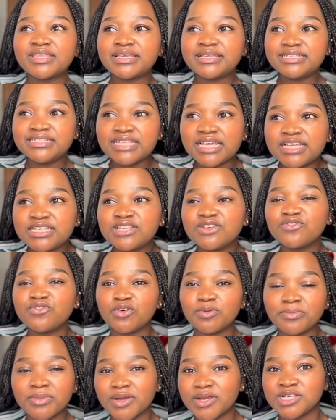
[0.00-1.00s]
dating
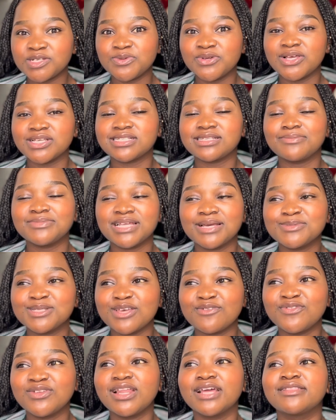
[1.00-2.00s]
for marriage because sometimes
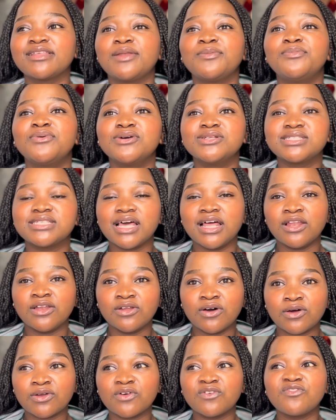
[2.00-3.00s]
I feel like that puts a
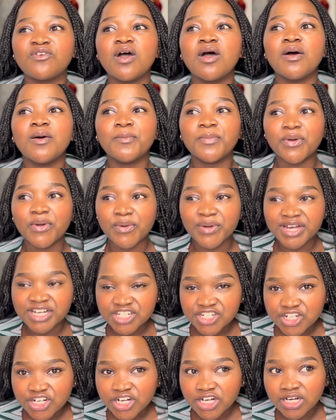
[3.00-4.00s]
lot of
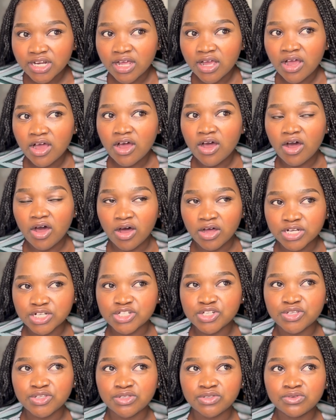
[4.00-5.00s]
pressure
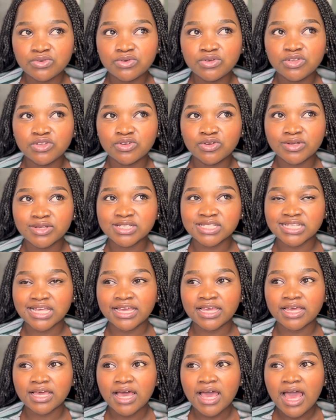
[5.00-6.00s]
onto you. You know, it's
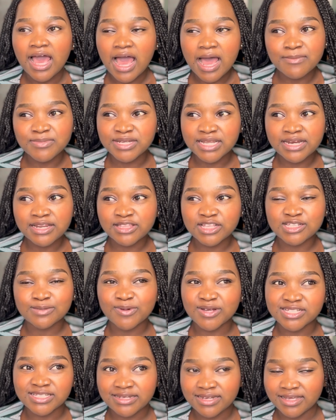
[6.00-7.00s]
like, I'm dating this
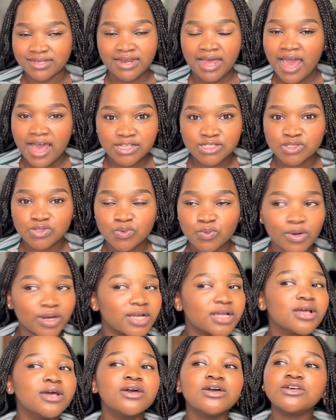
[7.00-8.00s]
person, it has to
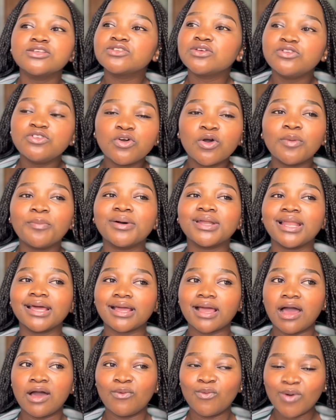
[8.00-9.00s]
work. So no, but like,
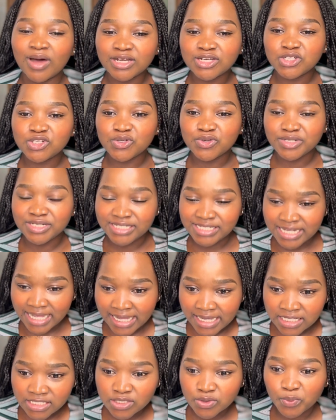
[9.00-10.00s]
I want to
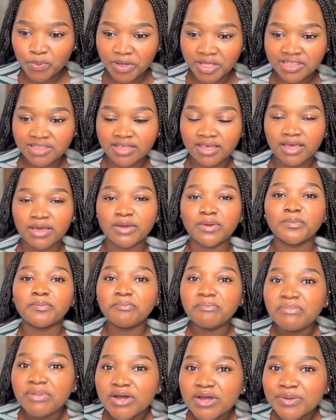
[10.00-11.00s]
date with a
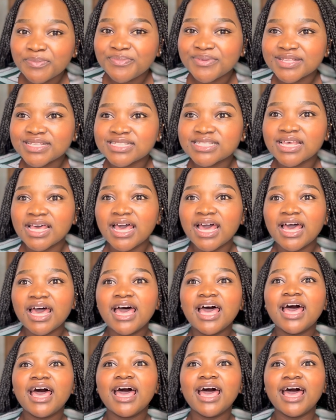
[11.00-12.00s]
purpose.
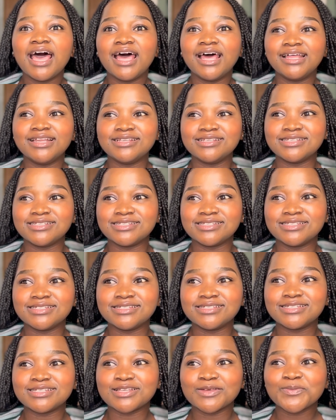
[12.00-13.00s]

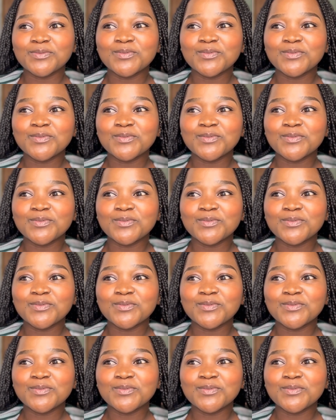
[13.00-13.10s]
And